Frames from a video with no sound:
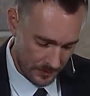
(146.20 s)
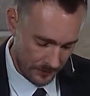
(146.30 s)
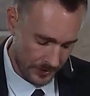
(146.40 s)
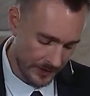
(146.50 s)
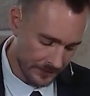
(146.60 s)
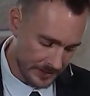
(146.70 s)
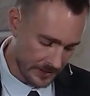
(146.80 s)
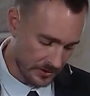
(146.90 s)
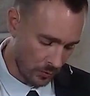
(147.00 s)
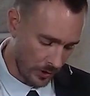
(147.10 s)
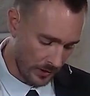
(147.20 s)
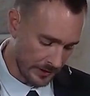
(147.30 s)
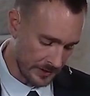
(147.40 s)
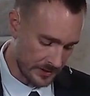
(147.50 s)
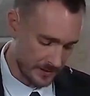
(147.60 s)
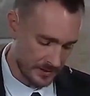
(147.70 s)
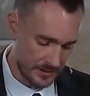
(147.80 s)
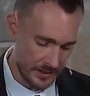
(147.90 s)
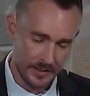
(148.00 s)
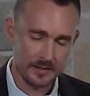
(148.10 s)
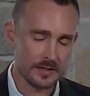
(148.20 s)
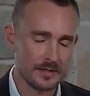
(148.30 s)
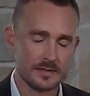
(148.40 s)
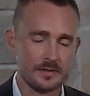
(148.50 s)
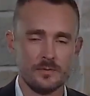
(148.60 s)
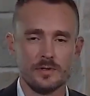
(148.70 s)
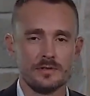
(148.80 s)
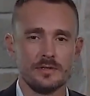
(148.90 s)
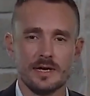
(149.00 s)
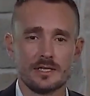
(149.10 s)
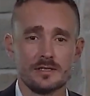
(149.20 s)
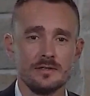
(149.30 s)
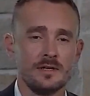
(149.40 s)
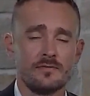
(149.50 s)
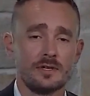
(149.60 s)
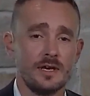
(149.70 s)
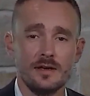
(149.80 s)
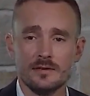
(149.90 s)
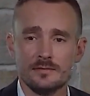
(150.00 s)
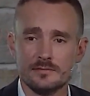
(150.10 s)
Forgiveness is the willingness to see that someone actually never can